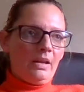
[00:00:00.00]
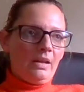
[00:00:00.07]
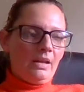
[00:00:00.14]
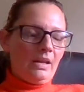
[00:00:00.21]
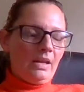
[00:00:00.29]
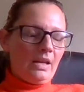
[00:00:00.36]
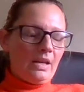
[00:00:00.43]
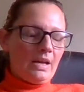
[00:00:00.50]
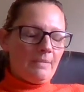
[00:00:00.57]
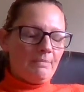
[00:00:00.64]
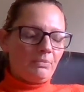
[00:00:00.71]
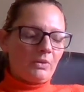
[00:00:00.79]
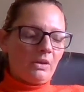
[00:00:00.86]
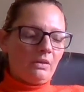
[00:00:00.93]
in
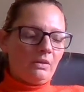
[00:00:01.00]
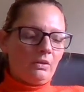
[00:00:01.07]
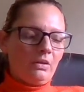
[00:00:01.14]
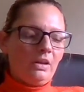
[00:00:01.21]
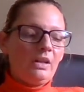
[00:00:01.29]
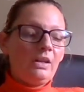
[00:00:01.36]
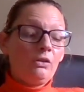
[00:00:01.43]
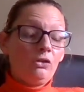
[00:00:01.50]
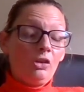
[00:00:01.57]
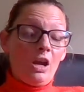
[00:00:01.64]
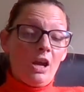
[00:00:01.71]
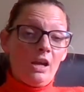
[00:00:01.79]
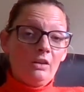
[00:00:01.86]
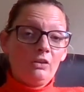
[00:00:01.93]
the
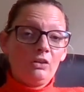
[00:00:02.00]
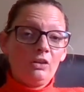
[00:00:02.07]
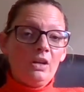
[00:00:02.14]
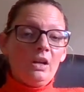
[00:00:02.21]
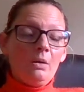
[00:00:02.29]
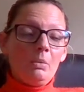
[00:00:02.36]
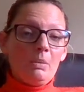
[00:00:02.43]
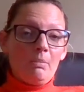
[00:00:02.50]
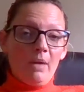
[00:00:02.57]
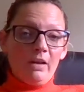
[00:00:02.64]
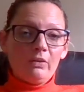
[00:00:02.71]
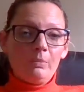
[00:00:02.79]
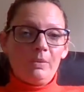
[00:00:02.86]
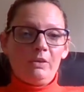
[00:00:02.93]
church. We
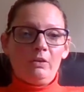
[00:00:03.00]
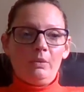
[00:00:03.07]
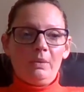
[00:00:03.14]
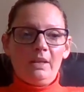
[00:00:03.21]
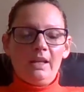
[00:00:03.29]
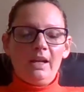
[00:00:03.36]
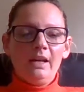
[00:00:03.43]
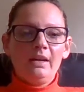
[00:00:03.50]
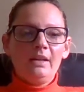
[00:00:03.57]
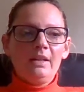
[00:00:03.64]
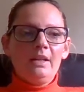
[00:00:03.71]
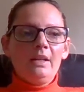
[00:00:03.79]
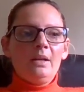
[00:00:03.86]
must be doing that.